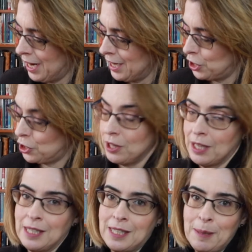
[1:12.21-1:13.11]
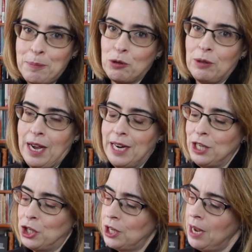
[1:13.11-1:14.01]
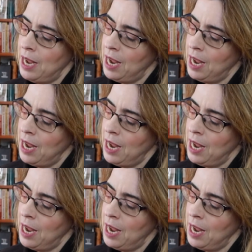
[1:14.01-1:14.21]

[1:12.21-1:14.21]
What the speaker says: age to the conceptual age.